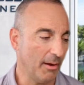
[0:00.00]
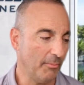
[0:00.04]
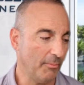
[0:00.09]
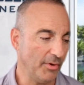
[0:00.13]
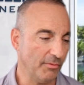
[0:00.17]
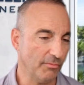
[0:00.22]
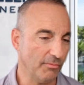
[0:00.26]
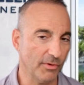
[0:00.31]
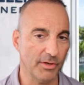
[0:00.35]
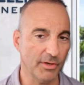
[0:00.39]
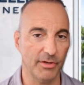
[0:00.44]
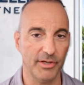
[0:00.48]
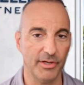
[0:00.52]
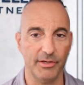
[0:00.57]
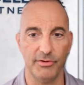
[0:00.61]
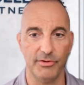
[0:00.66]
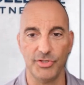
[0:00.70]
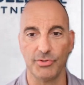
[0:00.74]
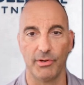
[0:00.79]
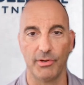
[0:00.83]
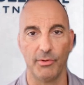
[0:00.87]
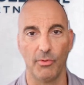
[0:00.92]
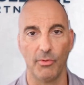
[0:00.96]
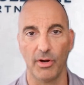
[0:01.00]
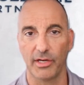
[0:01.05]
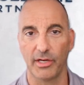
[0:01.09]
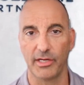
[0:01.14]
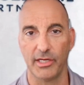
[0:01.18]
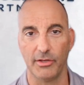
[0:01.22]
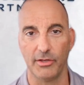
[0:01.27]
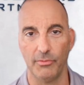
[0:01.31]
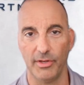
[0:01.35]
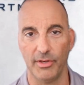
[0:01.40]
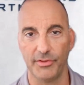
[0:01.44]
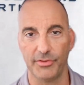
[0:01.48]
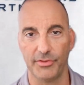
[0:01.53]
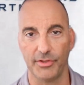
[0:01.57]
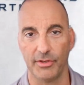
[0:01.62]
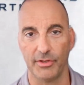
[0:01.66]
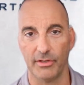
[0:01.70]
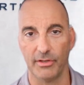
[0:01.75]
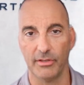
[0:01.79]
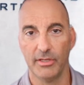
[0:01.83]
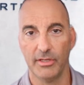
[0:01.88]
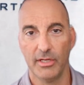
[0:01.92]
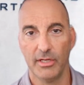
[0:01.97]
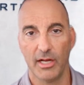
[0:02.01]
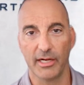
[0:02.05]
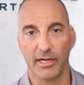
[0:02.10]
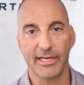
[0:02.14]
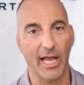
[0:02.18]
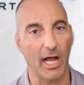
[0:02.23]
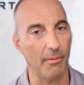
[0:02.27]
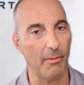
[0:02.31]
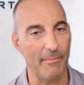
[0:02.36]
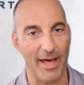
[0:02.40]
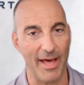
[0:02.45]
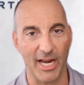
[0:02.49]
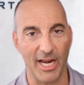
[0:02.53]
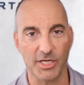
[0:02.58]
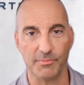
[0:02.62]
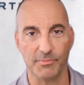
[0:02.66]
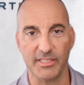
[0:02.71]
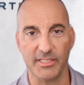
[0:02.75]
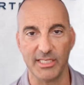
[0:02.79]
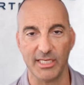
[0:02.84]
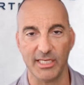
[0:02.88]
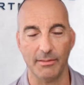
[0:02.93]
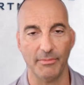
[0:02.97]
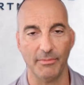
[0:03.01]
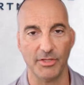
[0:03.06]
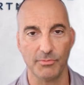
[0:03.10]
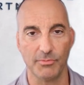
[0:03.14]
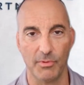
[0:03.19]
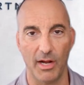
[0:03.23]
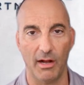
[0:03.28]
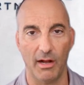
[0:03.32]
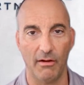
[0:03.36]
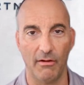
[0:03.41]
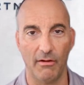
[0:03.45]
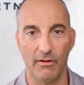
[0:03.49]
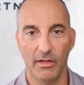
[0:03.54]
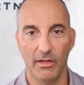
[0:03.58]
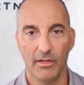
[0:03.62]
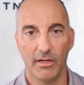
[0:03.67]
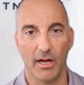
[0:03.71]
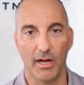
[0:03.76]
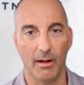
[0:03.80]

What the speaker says: We really enjoy working with their account management team as well.